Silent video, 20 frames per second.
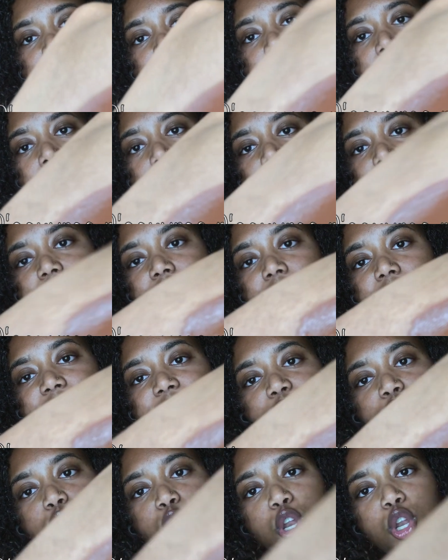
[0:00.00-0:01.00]
I was looking
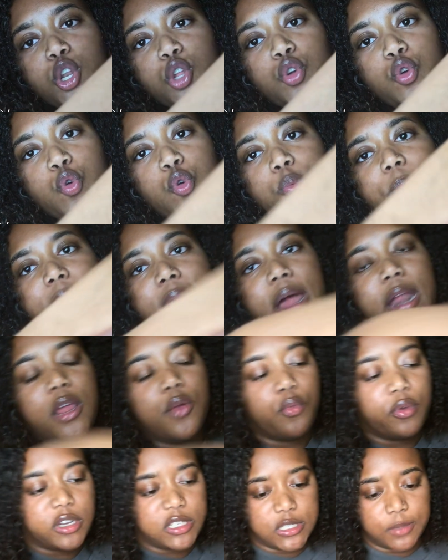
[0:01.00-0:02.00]
for a nude, but I didn't
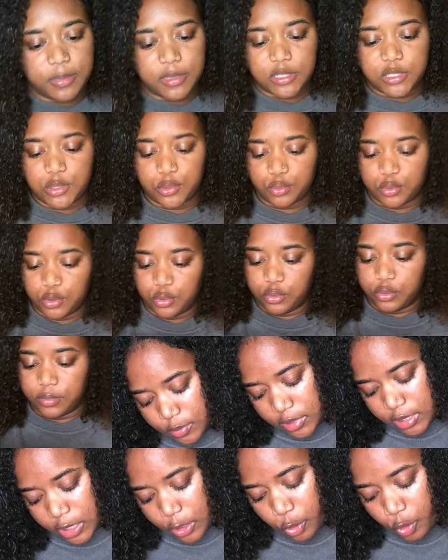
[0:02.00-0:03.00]
want it to be too nude.
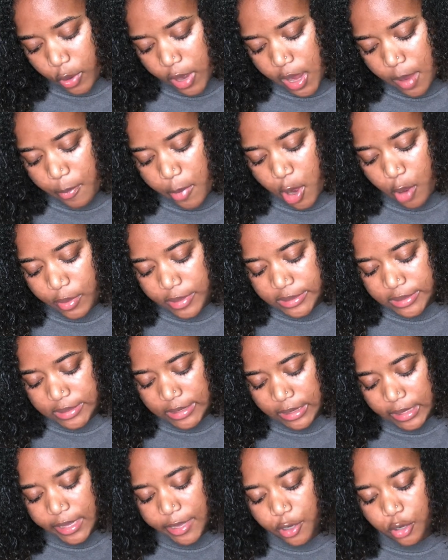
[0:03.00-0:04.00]
The Cranberry
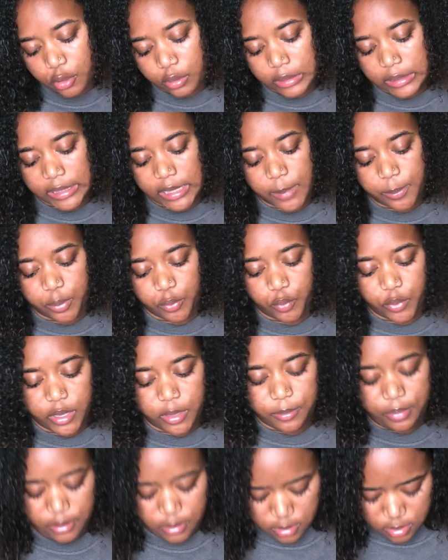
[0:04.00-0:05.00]
Stiletto Lip Whip.